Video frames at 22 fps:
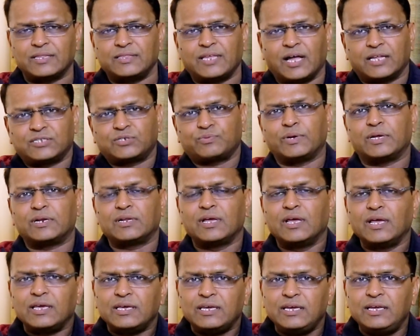and that's where
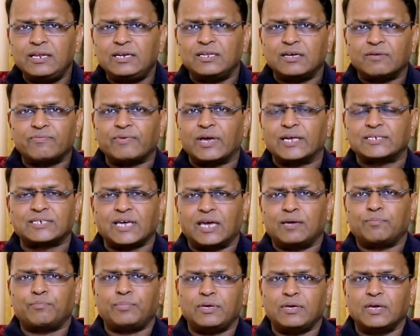ETF
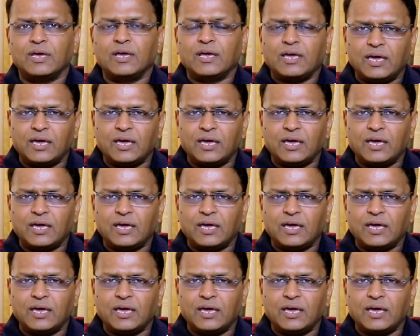SIP.